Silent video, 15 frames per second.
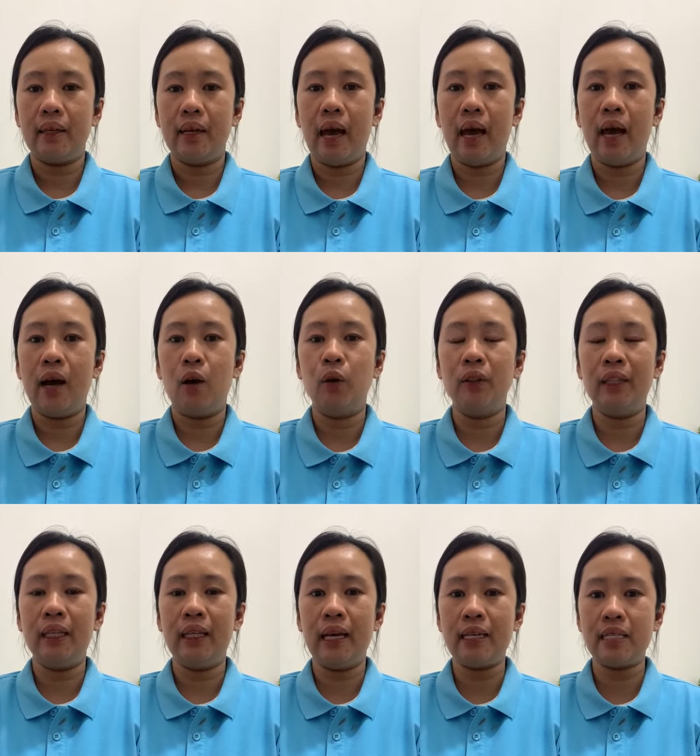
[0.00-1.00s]

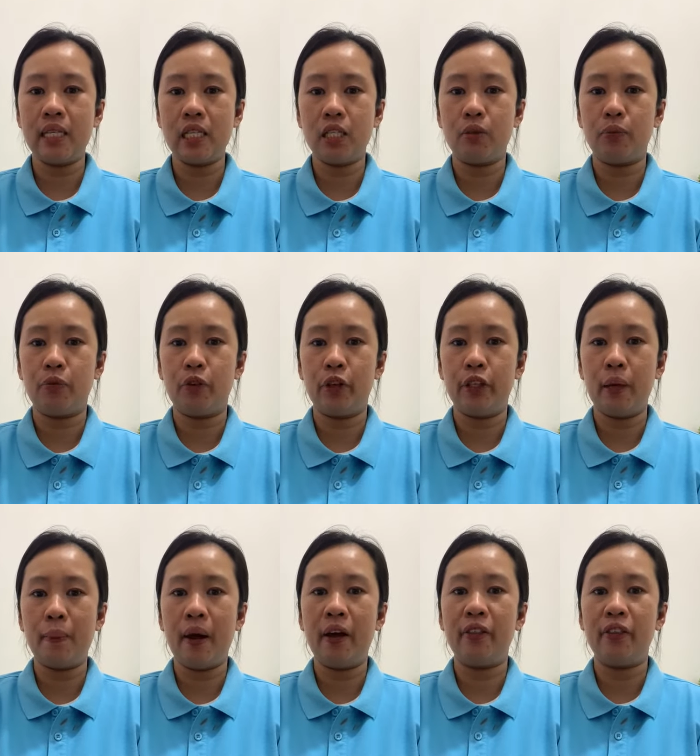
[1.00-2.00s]
Only assist for the
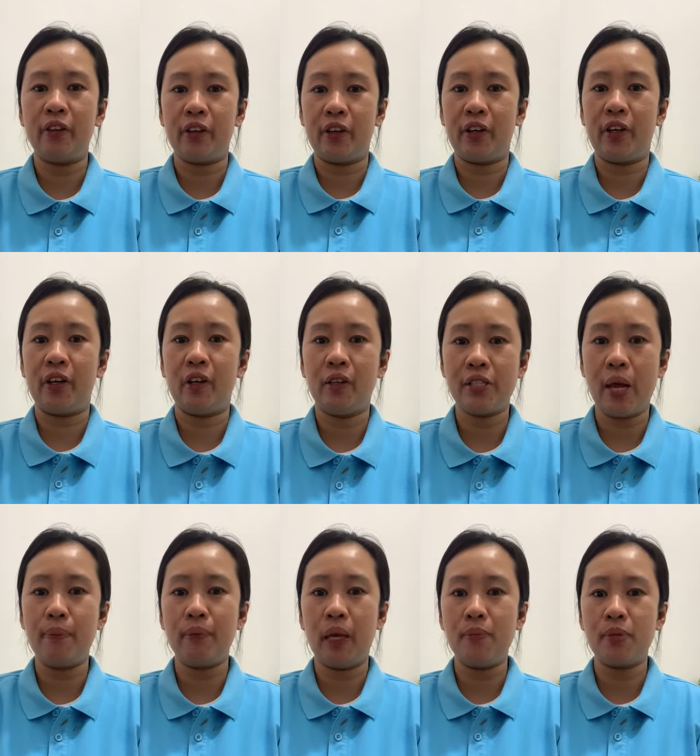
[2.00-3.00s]
mother.
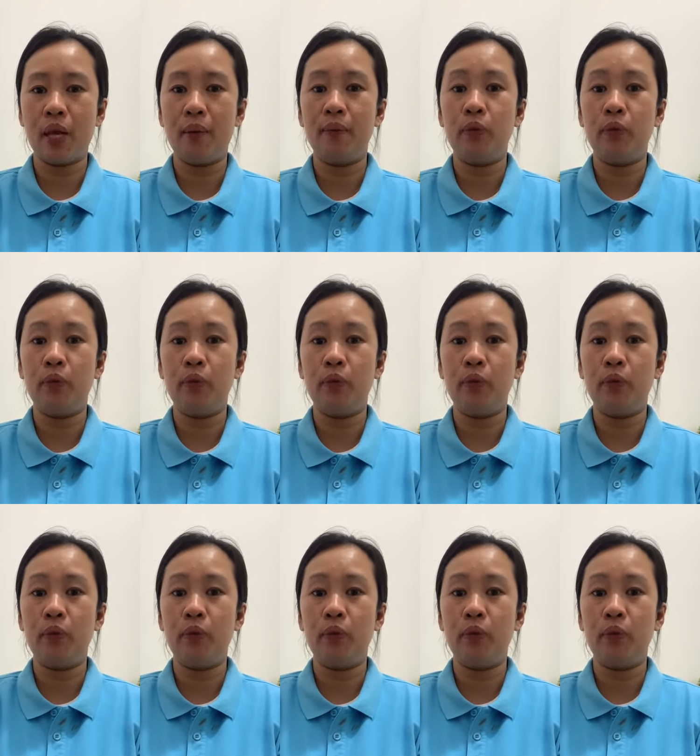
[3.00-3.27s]
Sometimes I